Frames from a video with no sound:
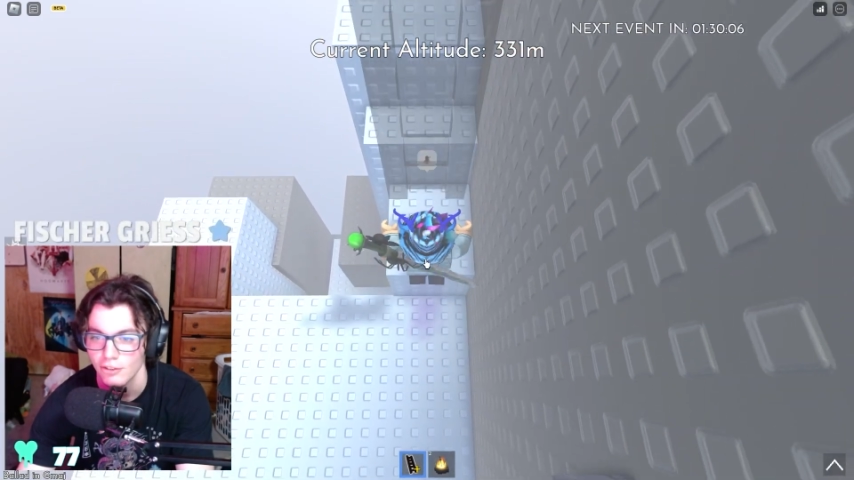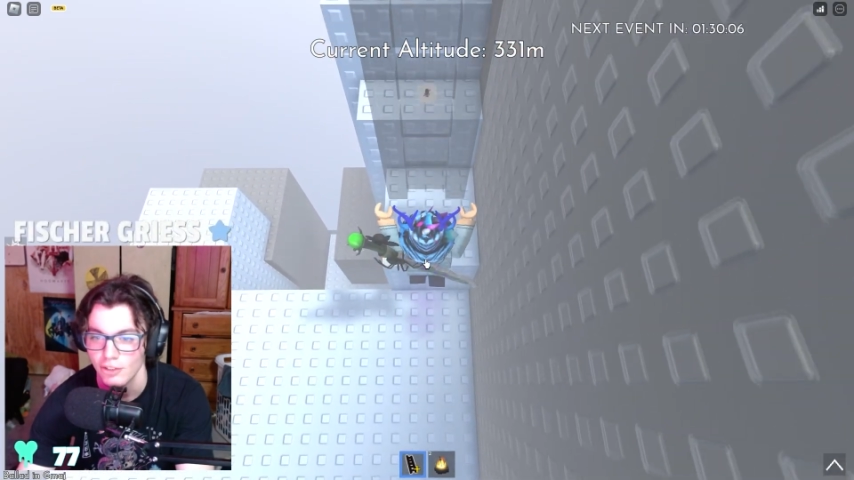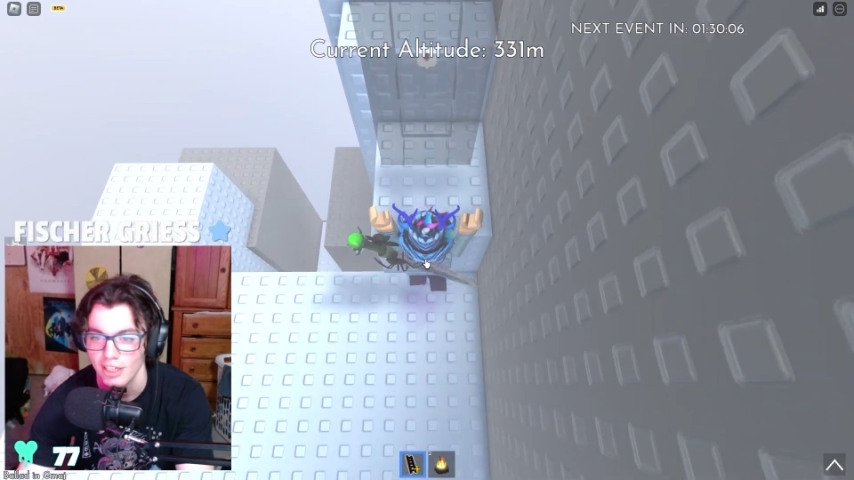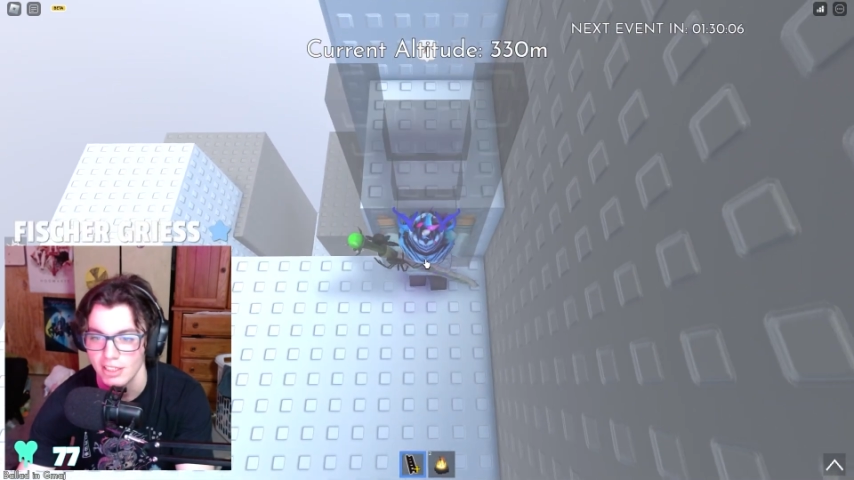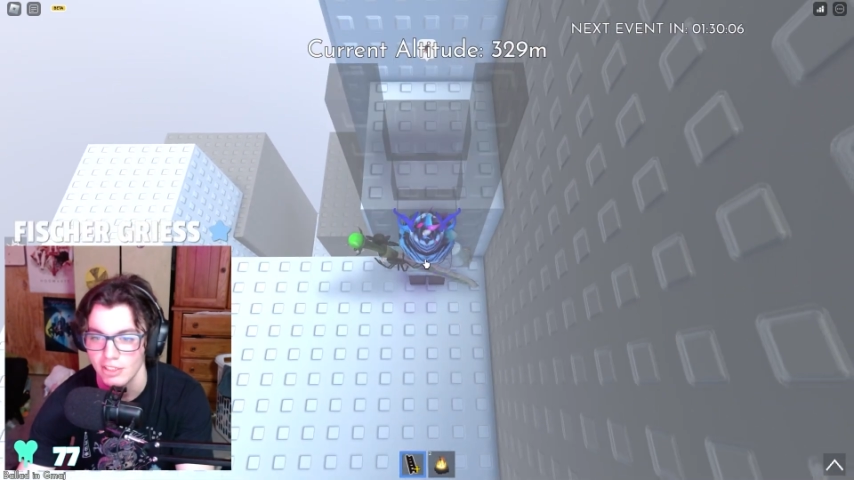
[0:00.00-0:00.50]

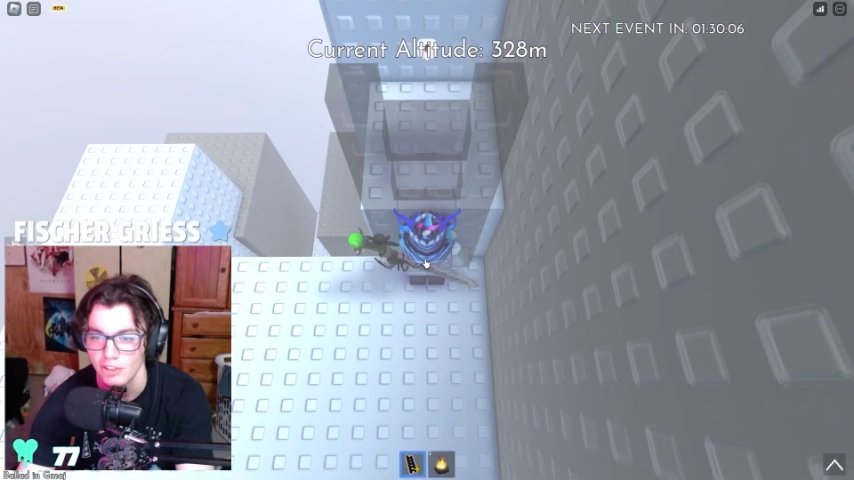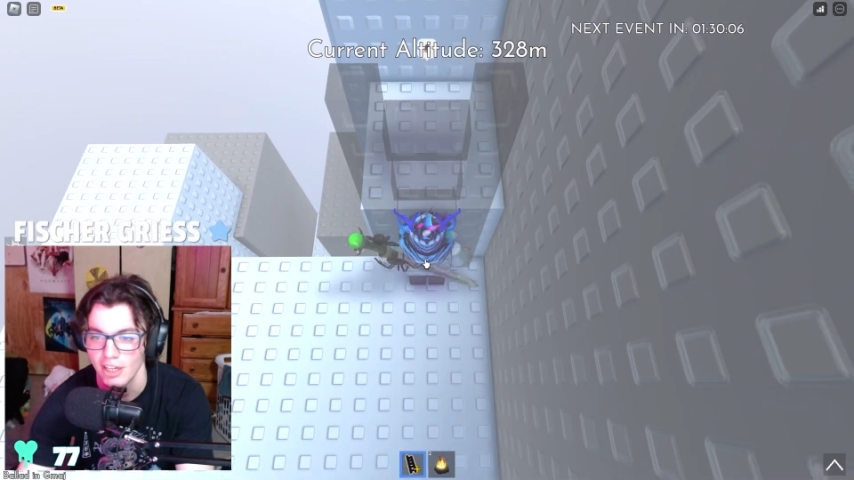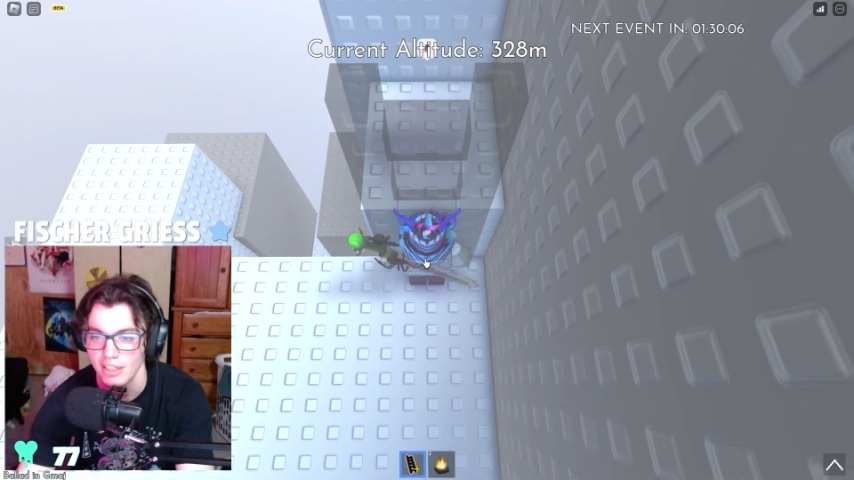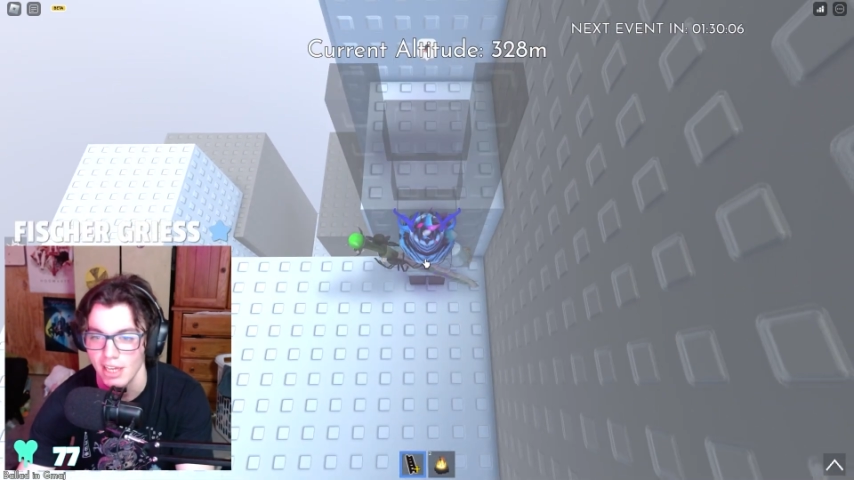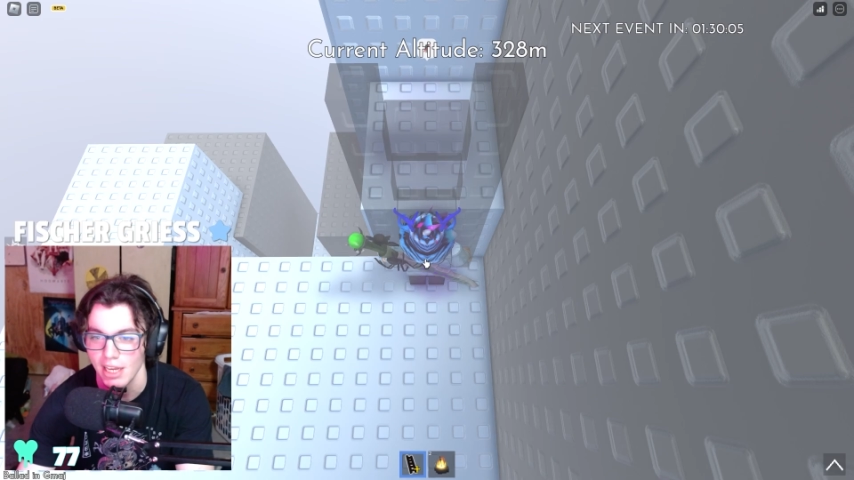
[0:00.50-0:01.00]
she has she
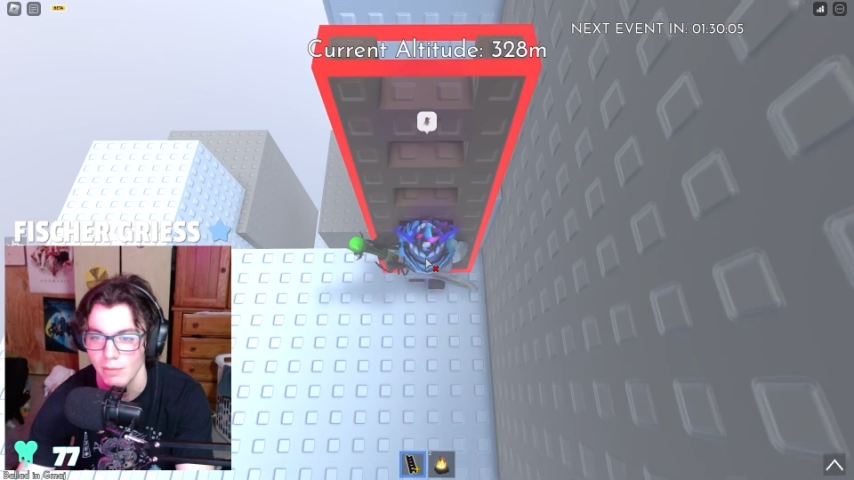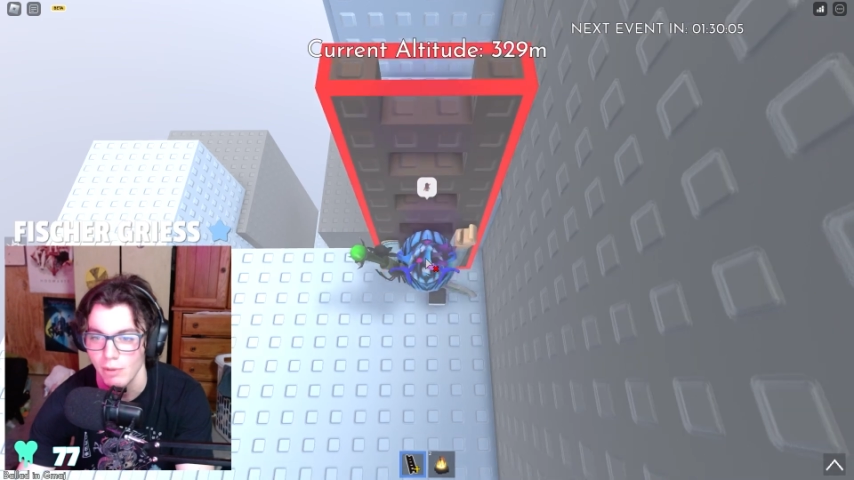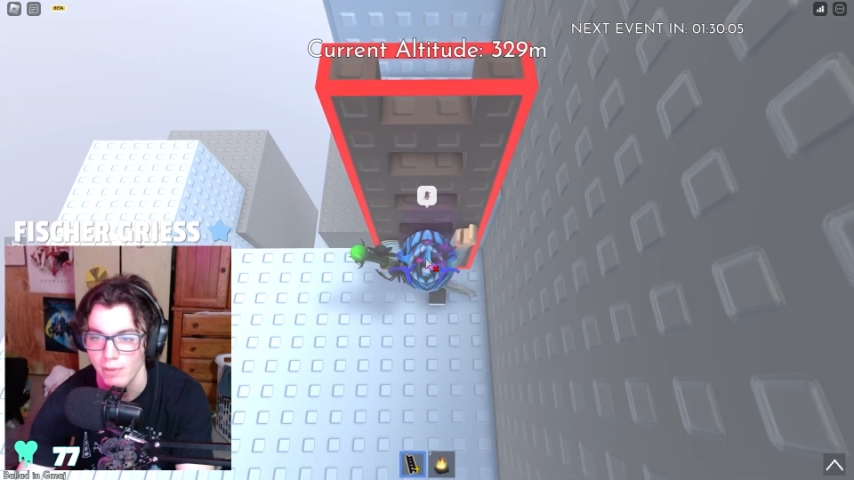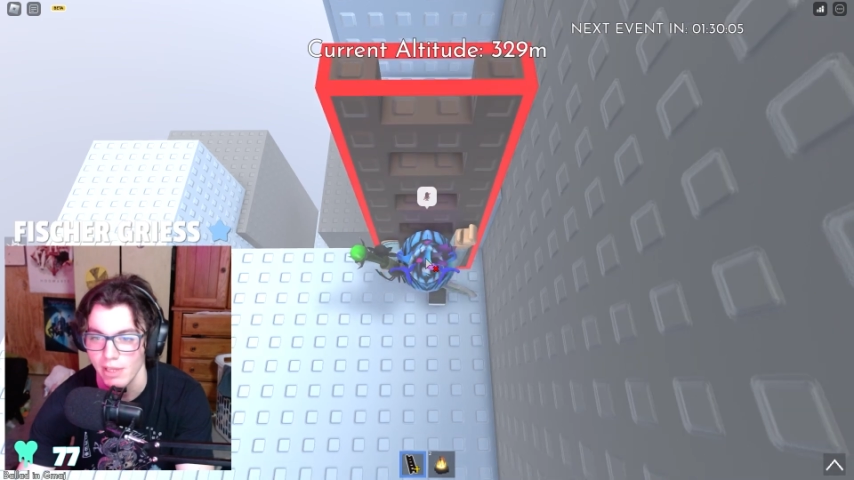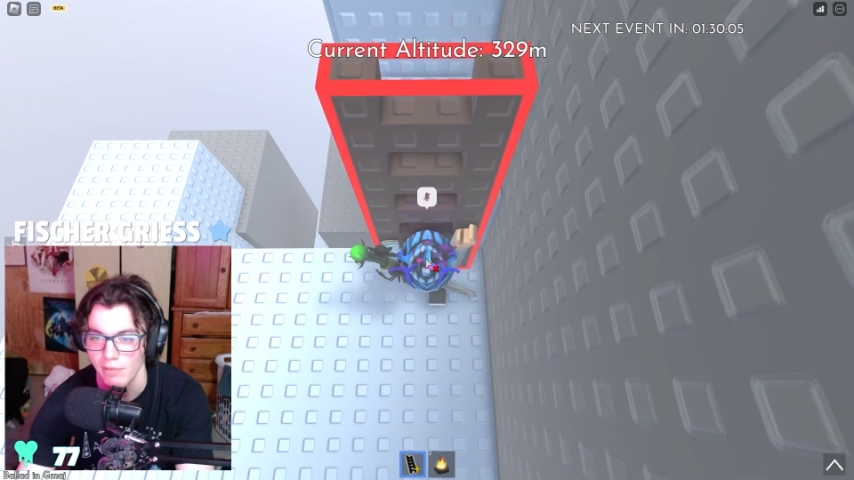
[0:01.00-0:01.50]
has an
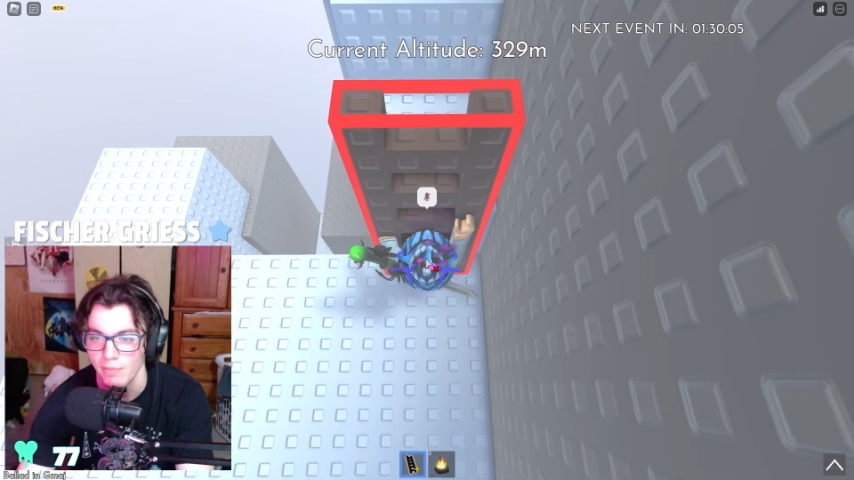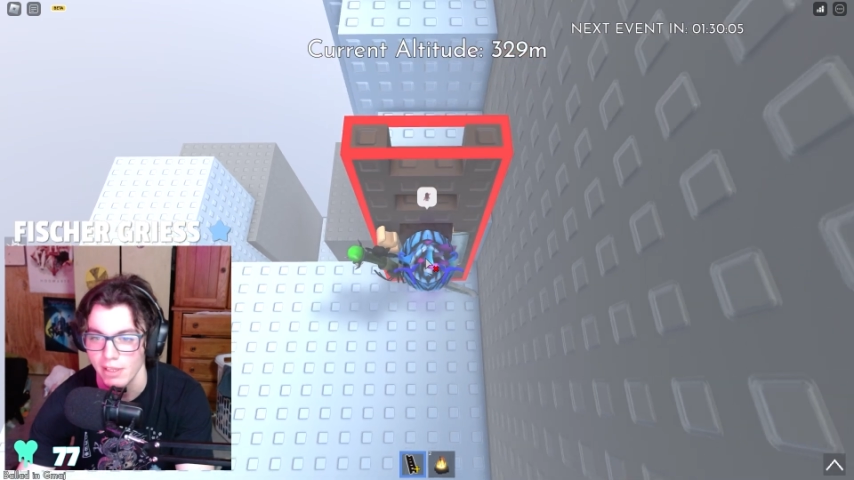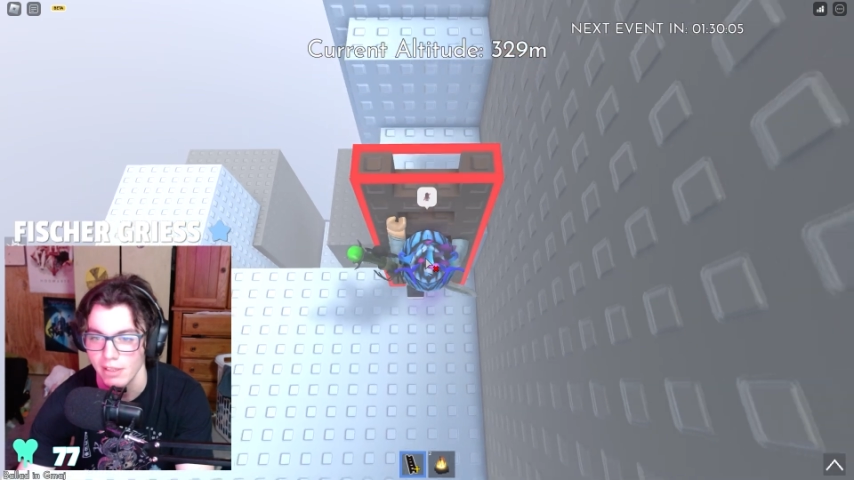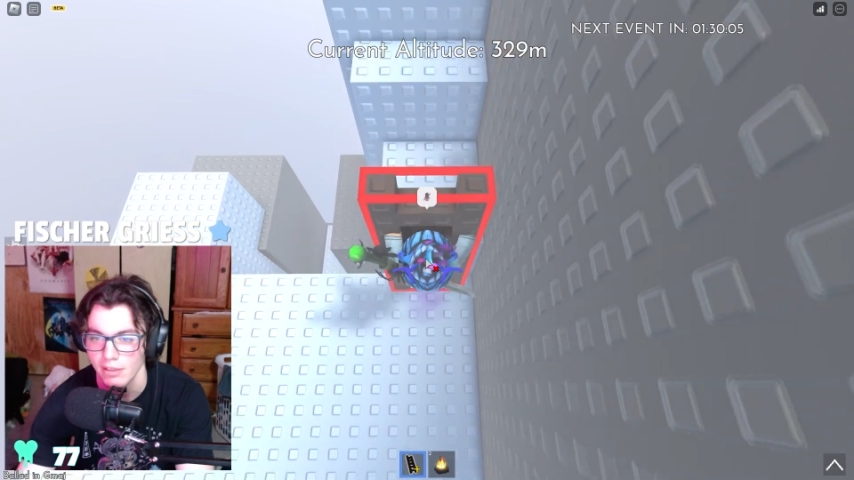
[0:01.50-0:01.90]
animal PFP.